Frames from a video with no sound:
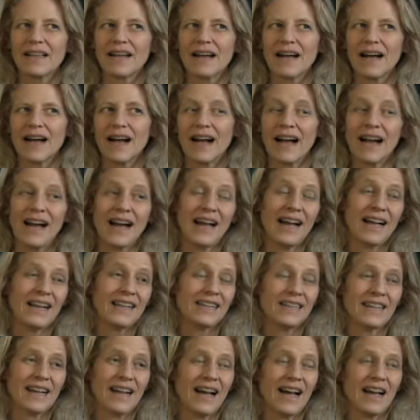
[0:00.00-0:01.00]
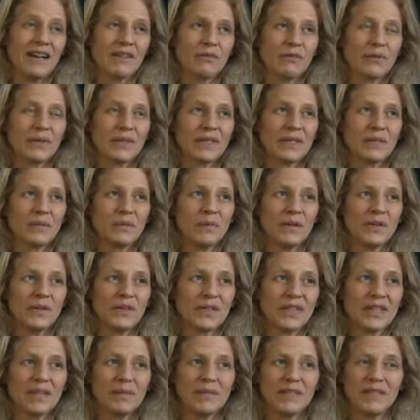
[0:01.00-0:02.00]
I really
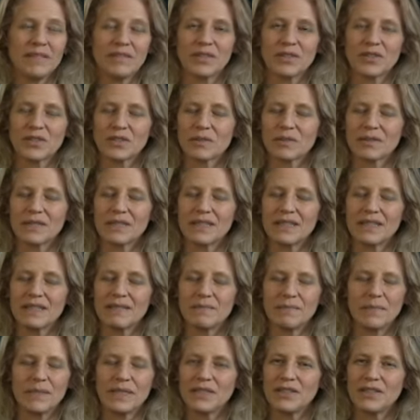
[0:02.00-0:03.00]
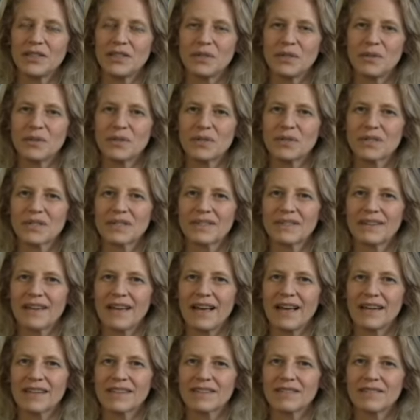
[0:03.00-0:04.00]
wonder how many of those are really being used
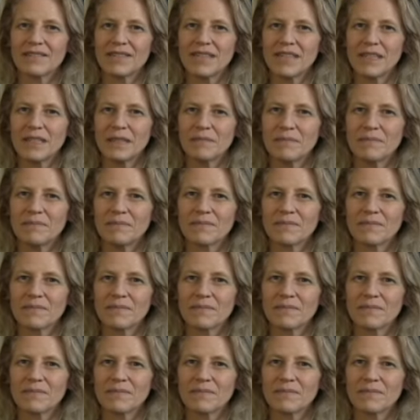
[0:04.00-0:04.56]
actively.